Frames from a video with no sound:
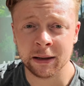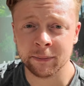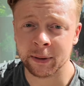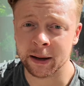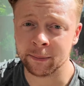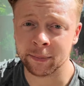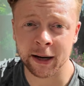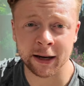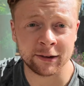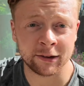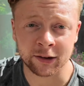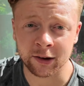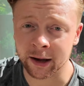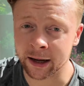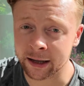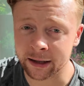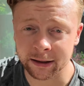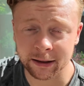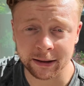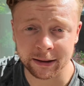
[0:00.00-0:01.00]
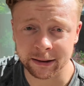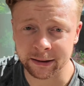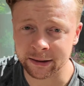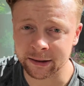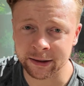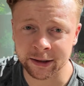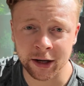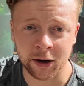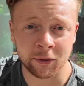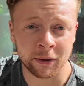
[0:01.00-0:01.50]
But in places like,
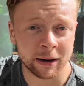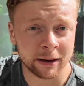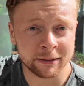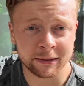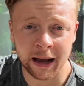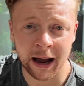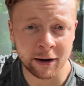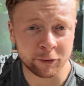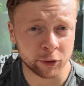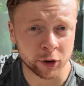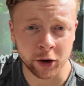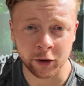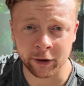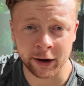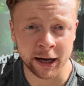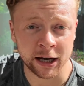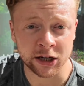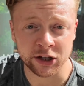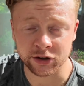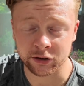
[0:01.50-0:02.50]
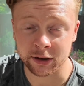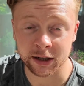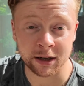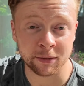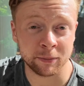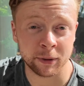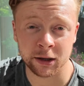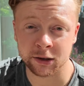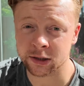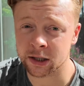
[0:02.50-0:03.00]
you know, Africa and Asia, it
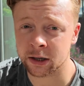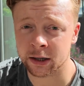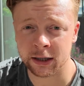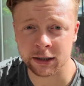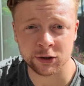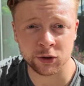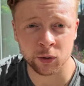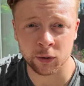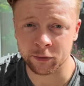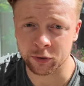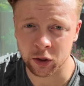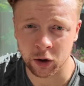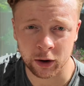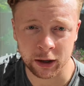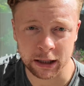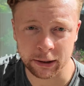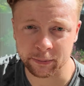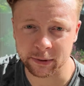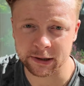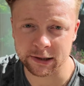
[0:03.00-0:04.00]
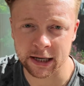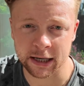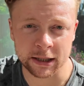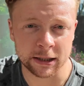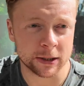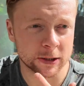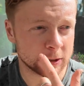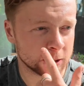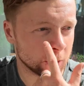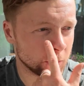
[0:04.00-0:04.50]
can be as high as sort of
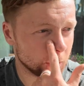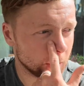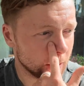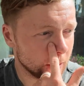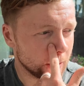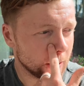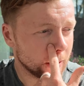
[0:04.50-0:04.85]
90%. So,